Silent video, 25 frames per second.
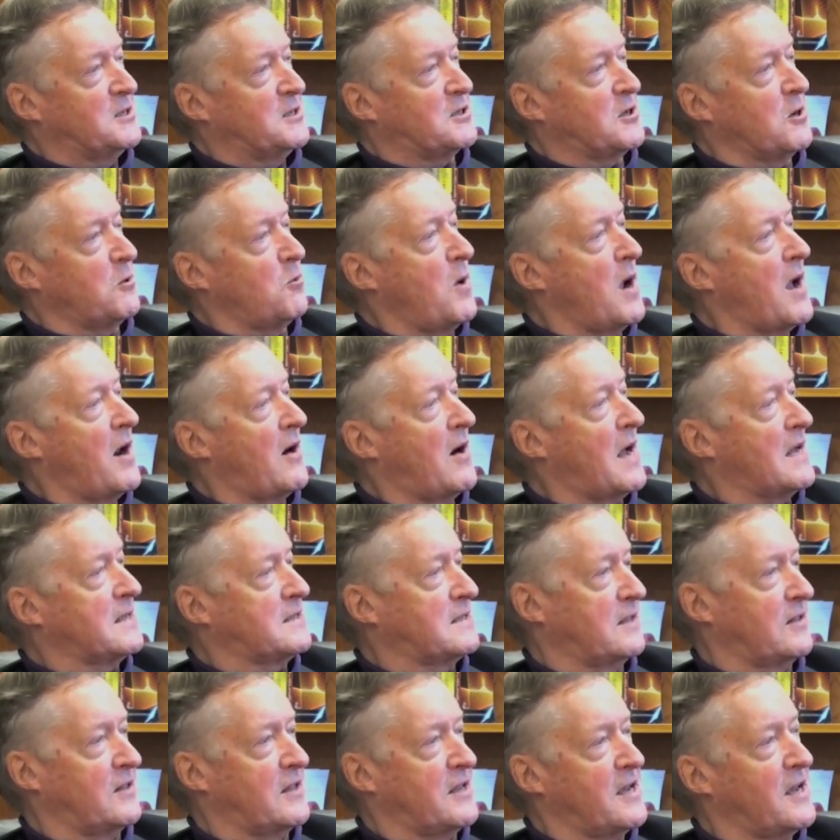So
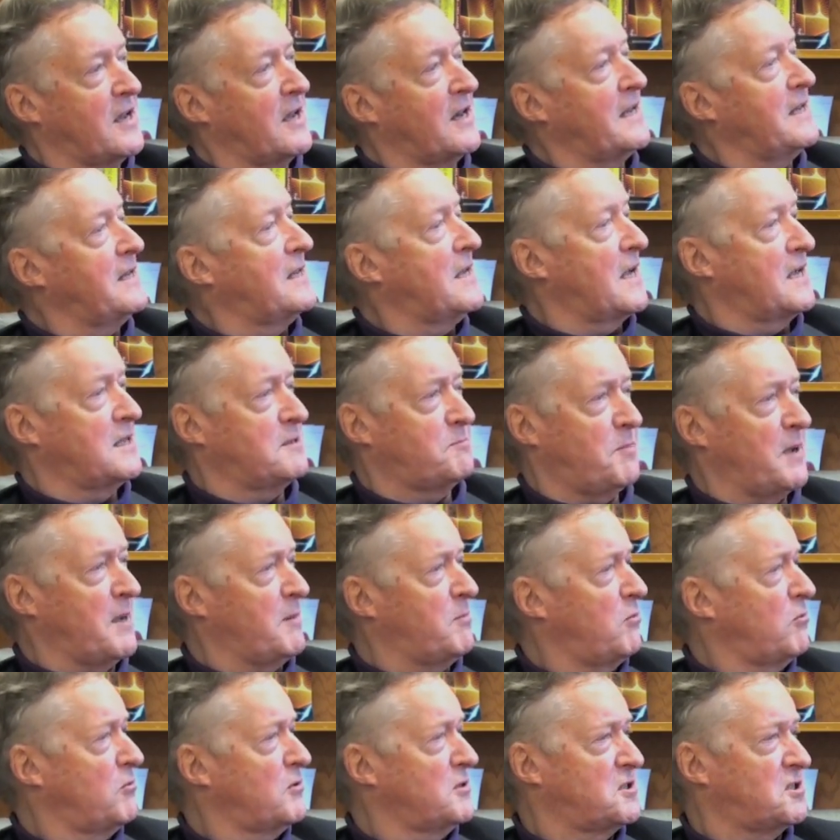whereas in the early days
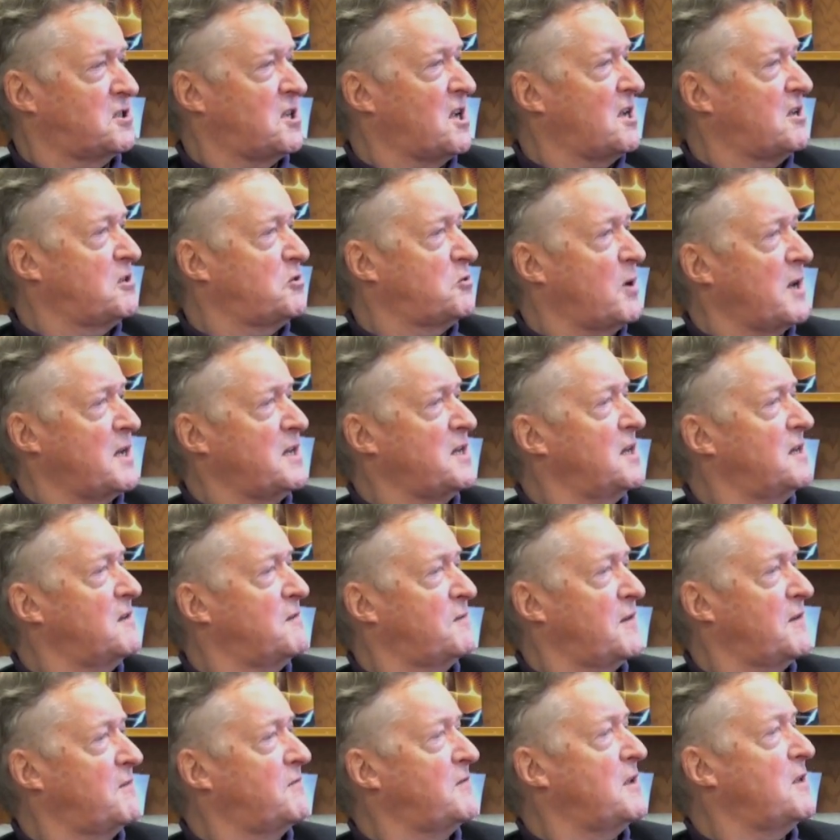people would say $20,000
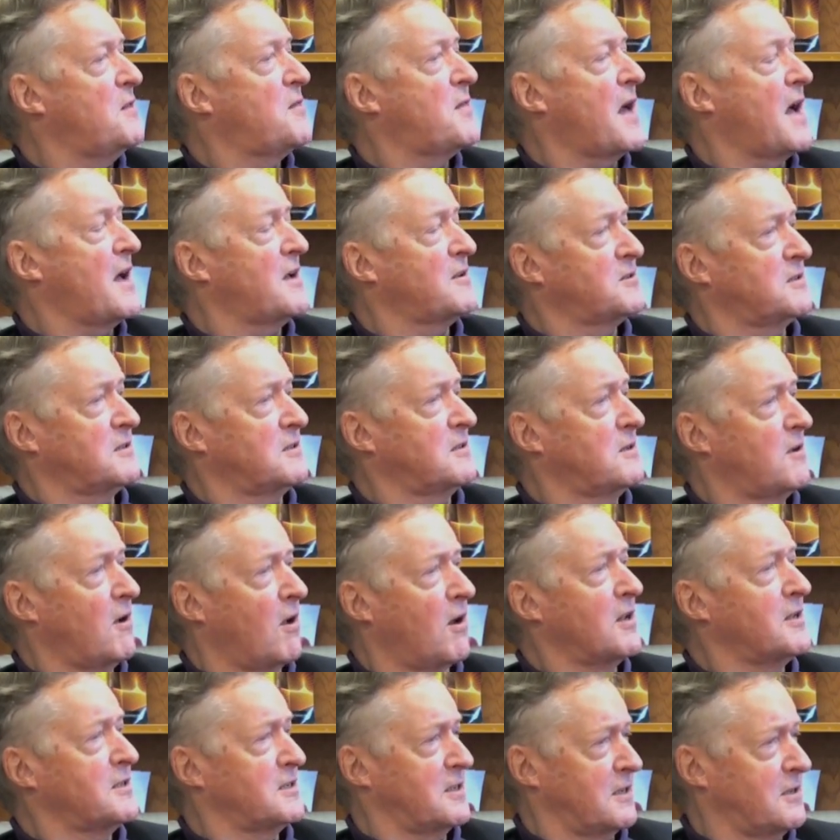to
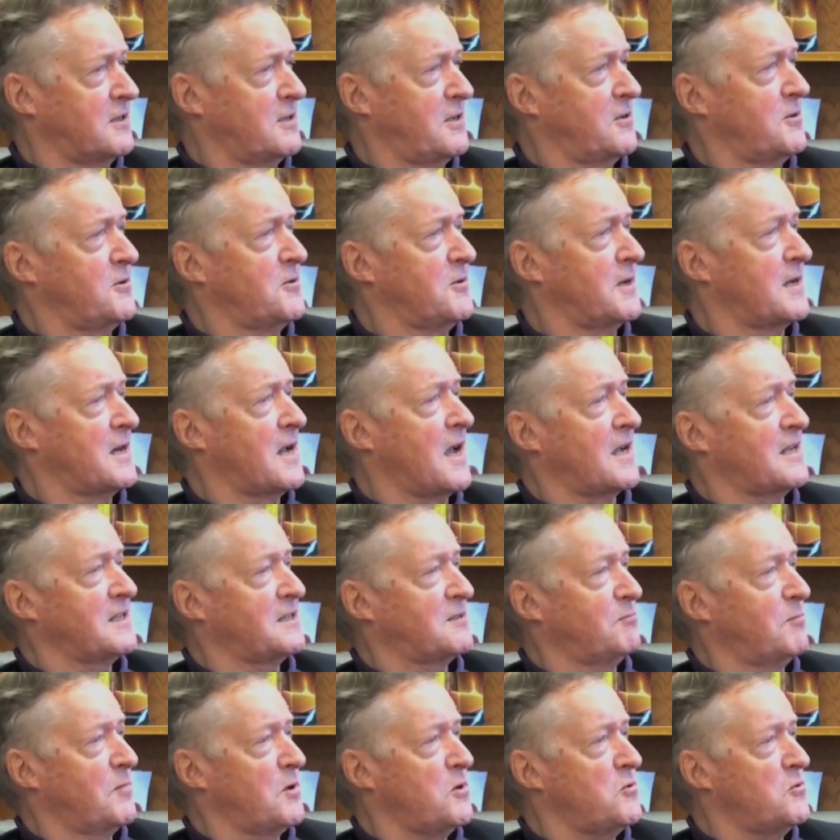$50,000 will do you a
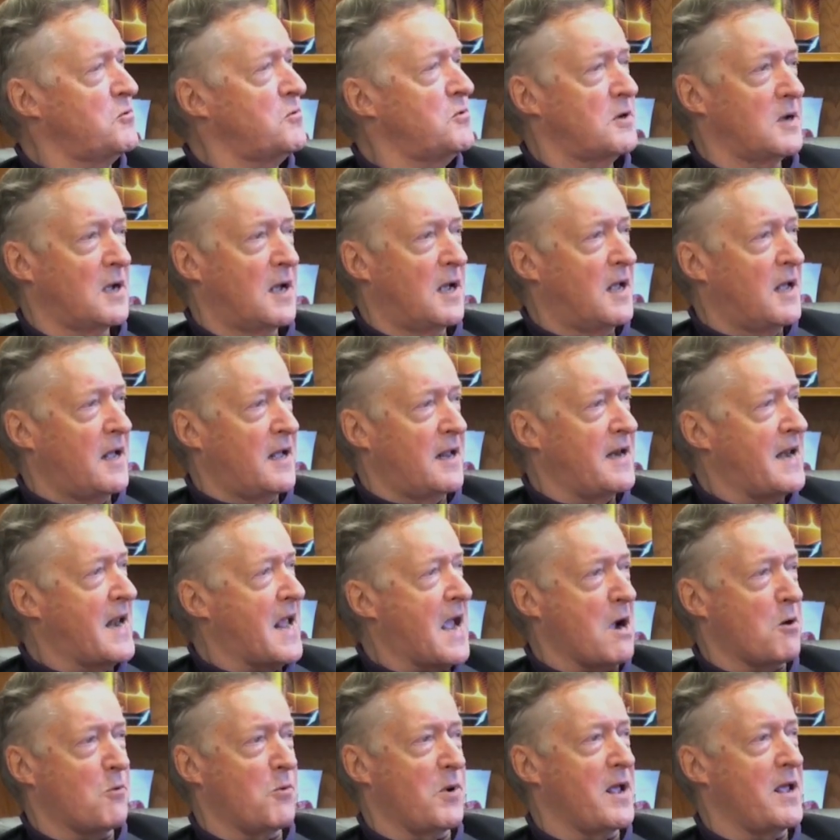nice MOOC,
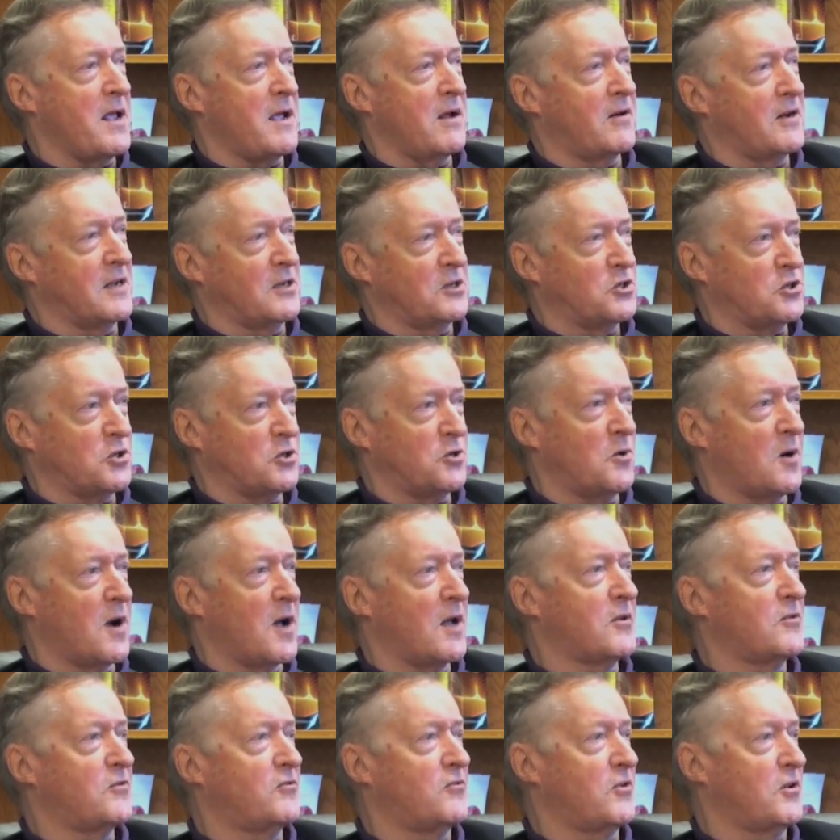now we're hearing
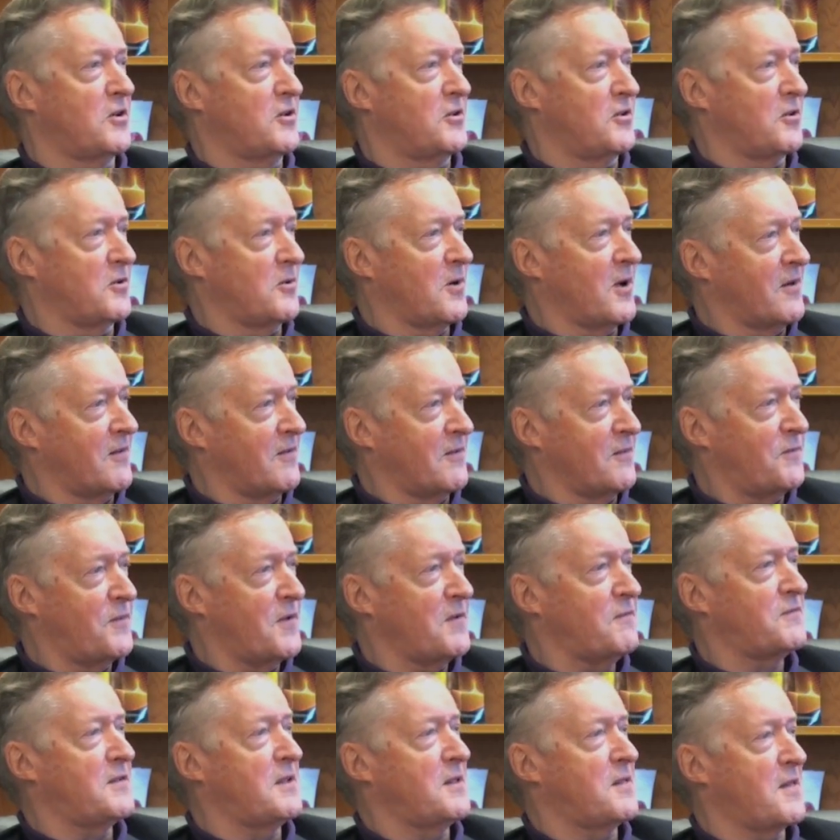$200,000,
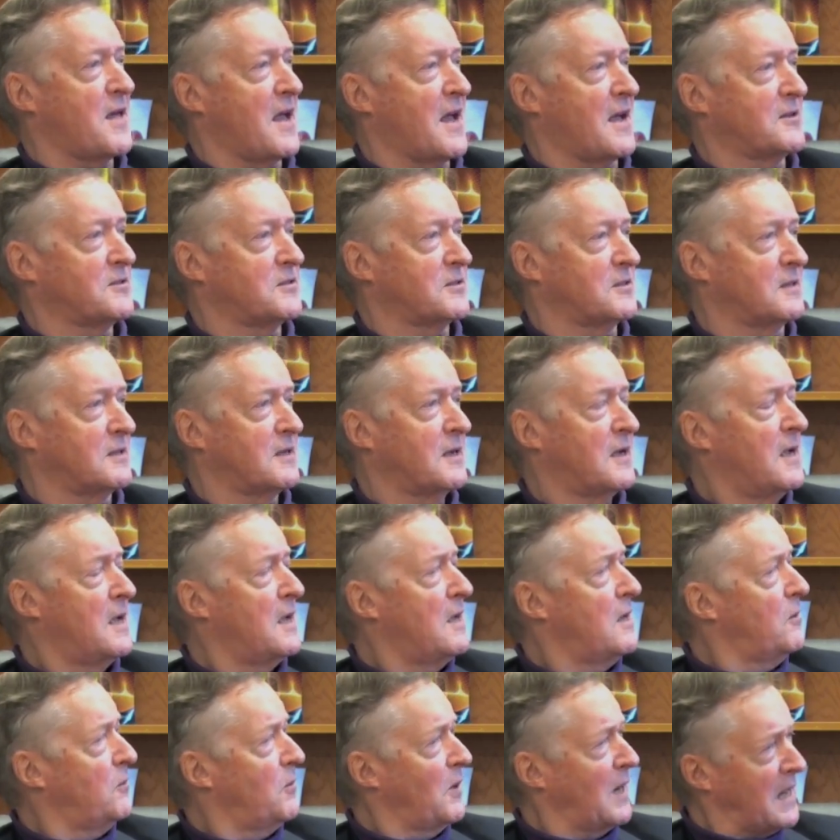
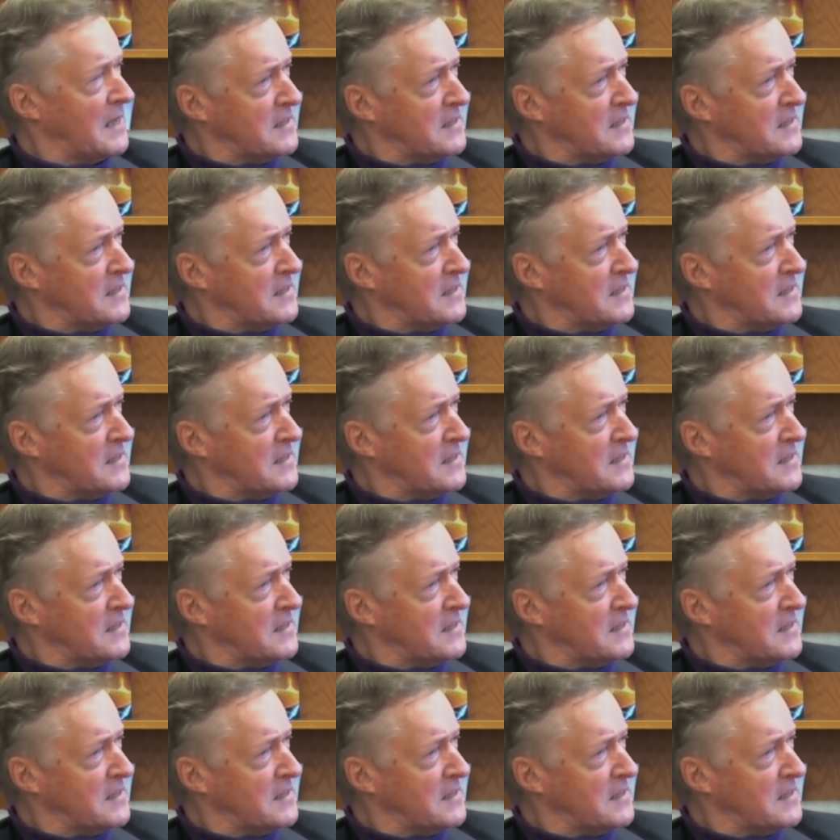$250,000.